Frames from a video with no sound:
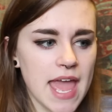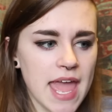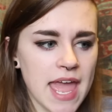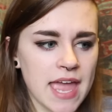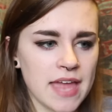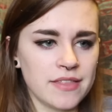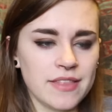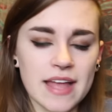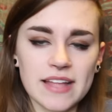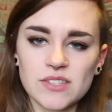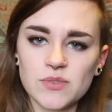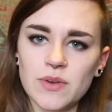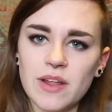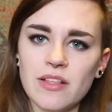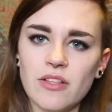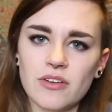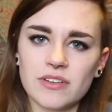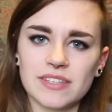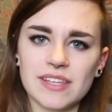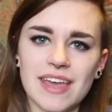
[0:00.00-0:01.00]
And that's what
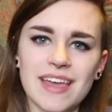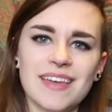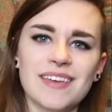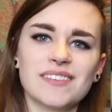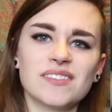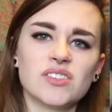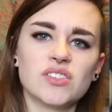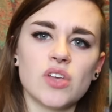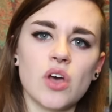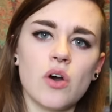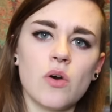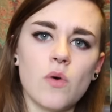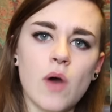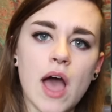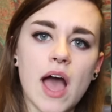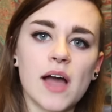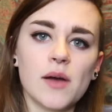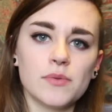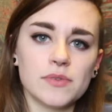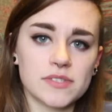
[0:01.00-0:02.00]
I looked like. So
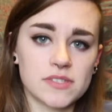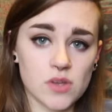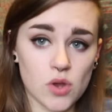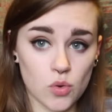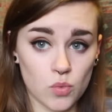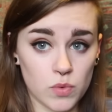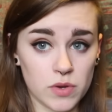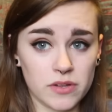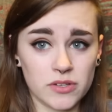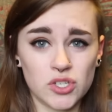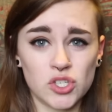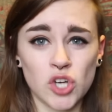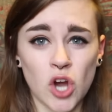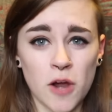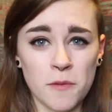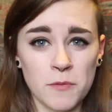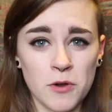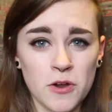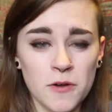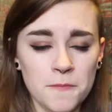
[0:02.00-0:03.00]
I was a real
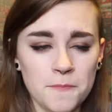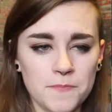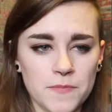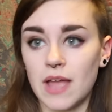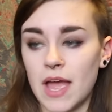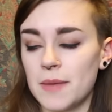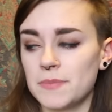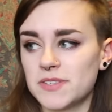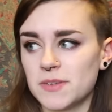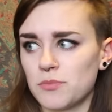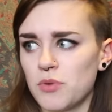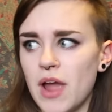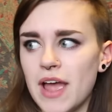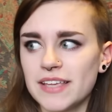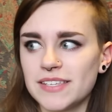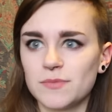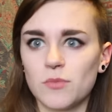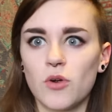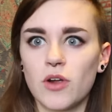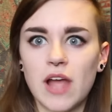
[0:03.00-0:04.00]
charmer. I'm
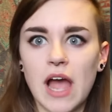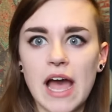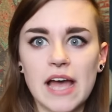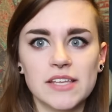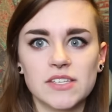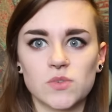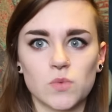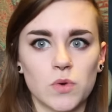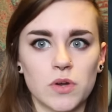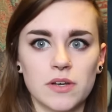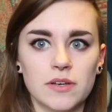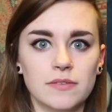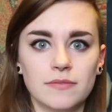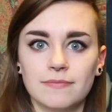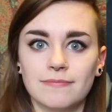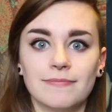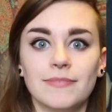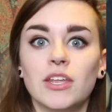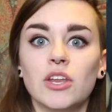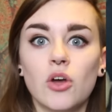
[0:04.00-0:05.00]
surprised more guys weren't,
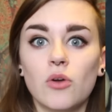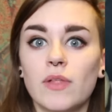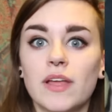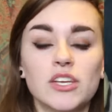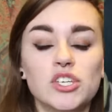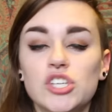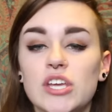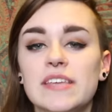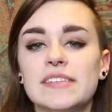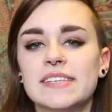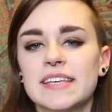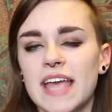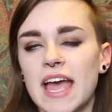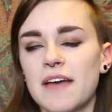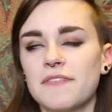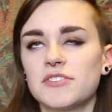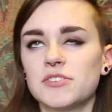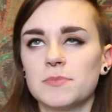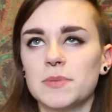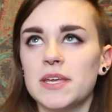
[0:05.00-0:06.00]
you know, like chasing
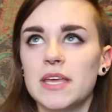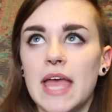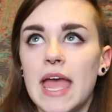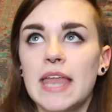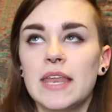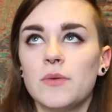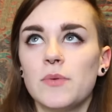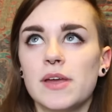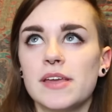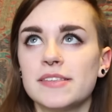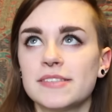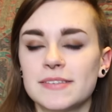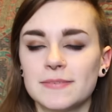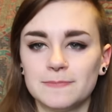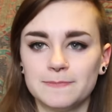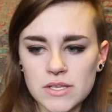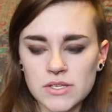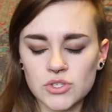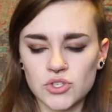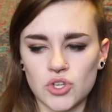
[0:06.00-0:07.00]
after me. Anyways,
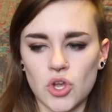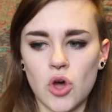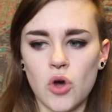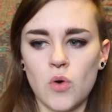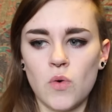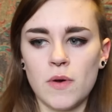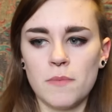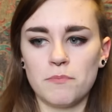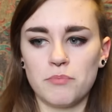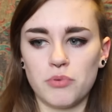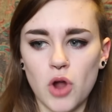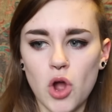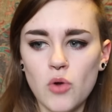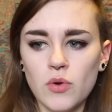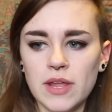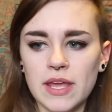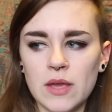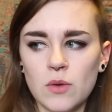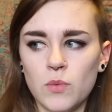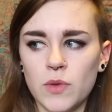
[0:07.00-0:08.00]
so
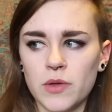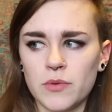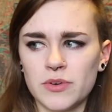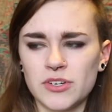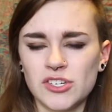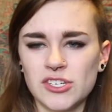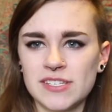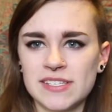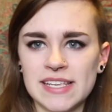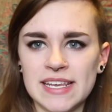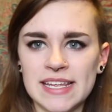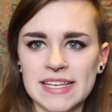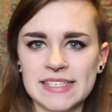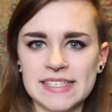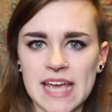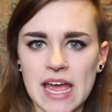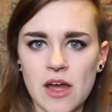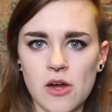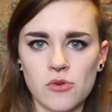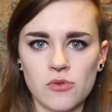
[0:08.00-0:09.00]
Brody, we were just sitting
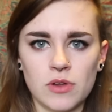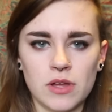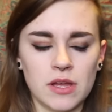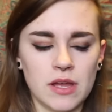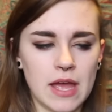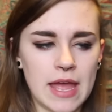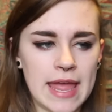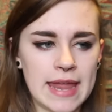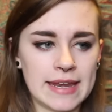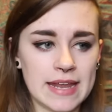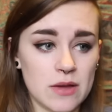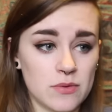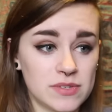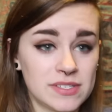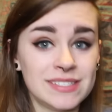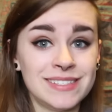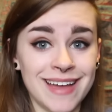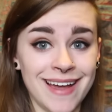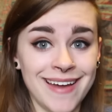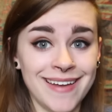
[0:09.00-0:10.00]
down and I
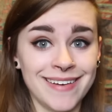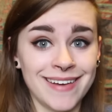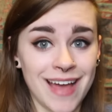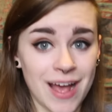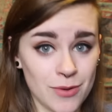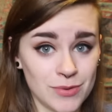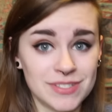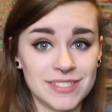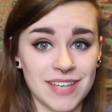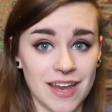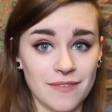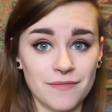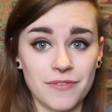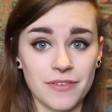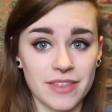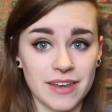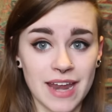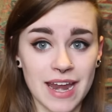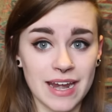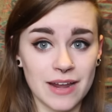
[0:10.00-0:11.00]
was done. I was done
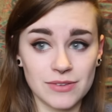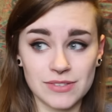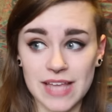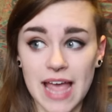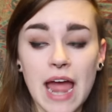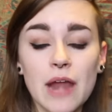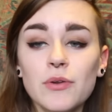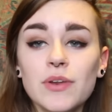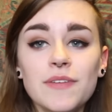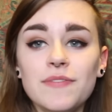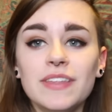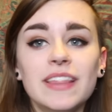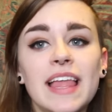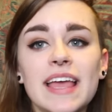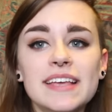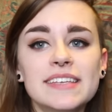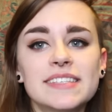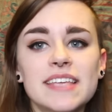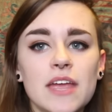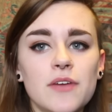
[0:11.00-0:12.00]
for the night. I was like, I don't even
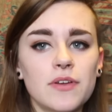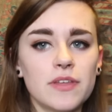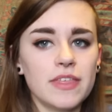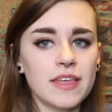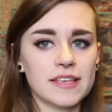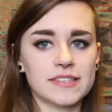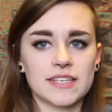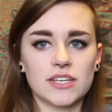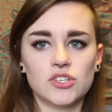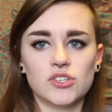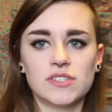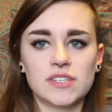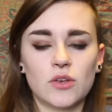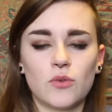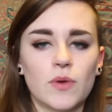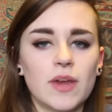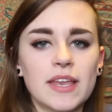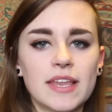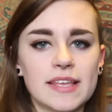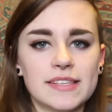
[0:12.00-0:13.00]
like scary things. I just
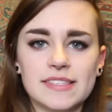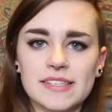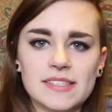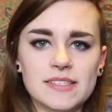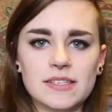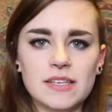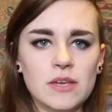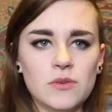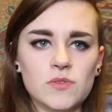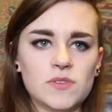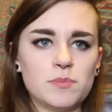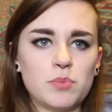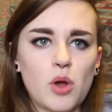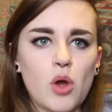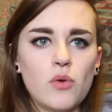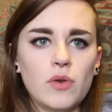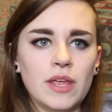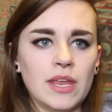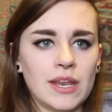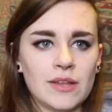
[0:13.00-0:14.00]
agreed because it was
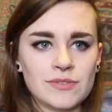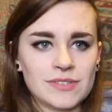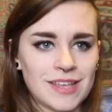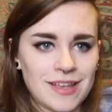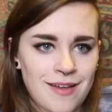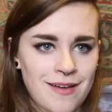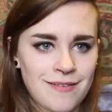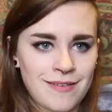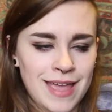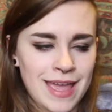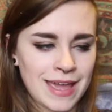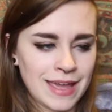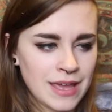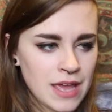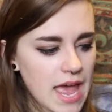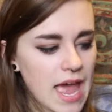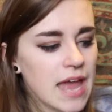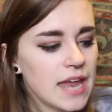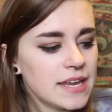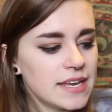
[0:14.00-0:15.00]
Brody and I was like,
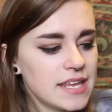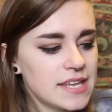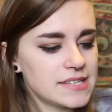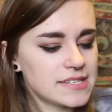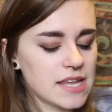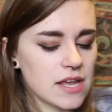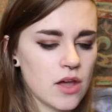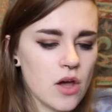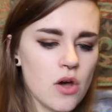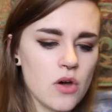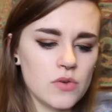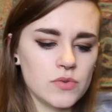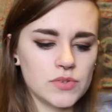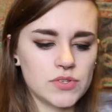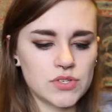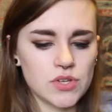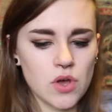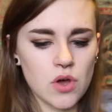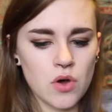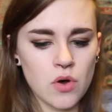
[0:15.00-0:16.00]
okay. And he's like, oh,
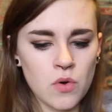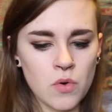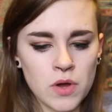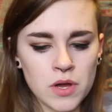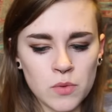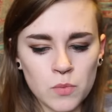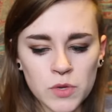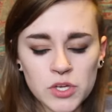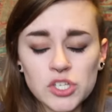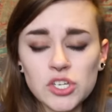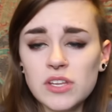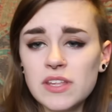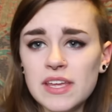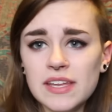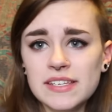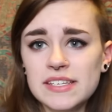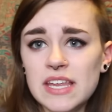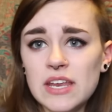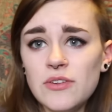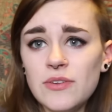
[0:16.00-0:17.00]
so we should
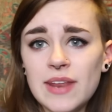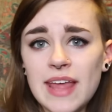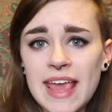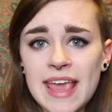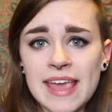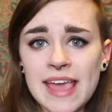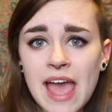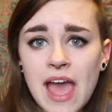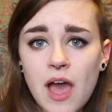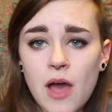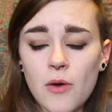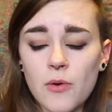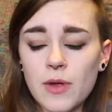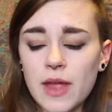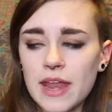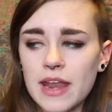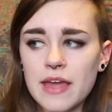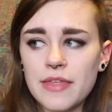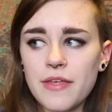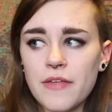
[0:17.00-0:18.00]
continue to hang out.
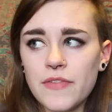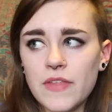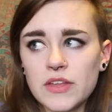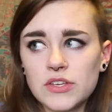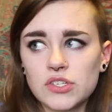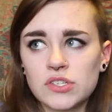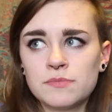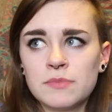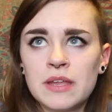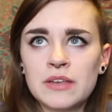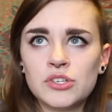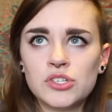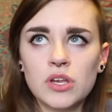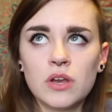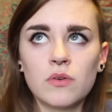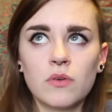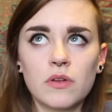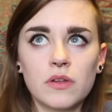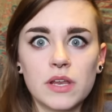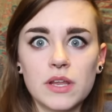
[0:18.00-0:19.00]
And I thought that just meant in
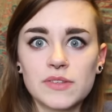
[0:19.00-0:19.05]
general.